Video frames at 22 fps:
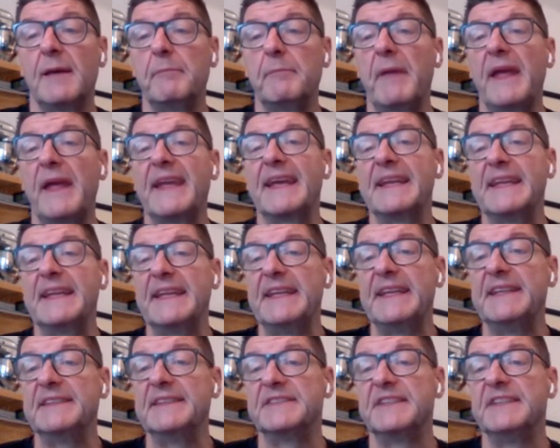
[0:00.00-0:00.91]
make it
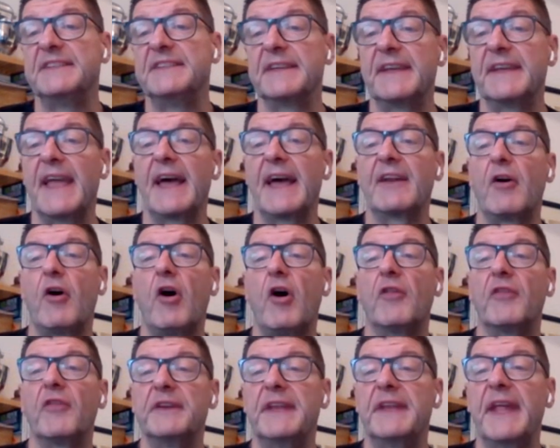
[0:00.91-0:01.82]
easy to get
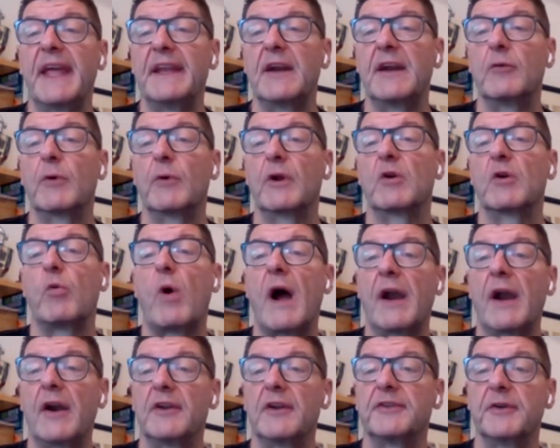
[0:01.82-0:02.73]
all the data
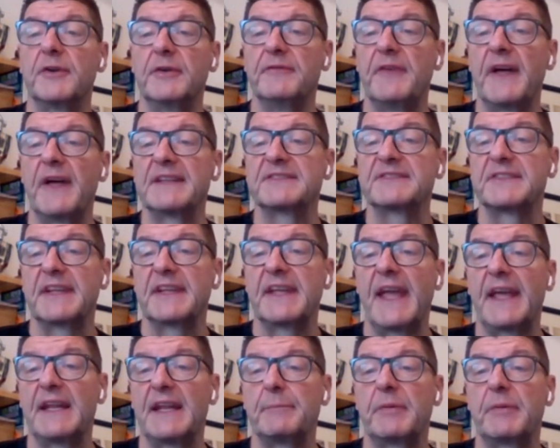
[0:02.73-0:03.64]
required to
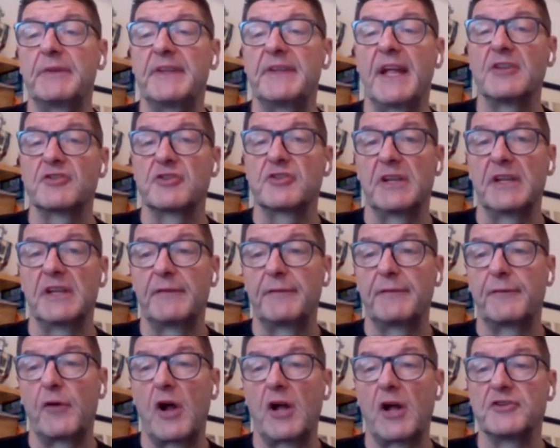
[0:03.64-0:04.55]
investigate a potentially
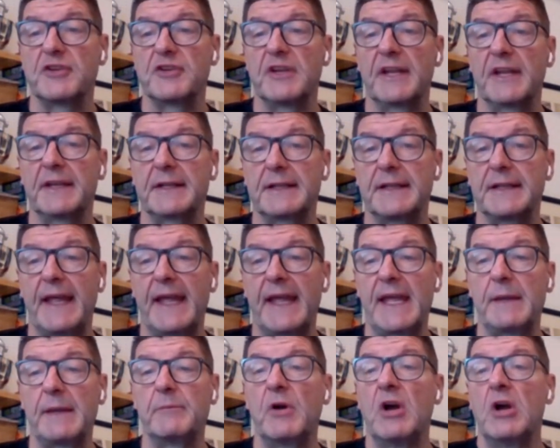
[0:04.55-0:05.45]
fraudulent
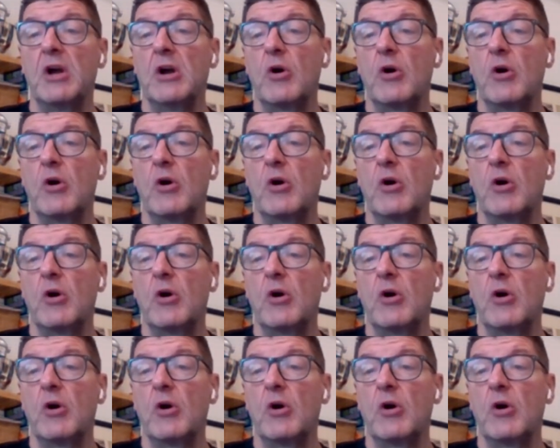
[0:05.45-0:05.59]
claim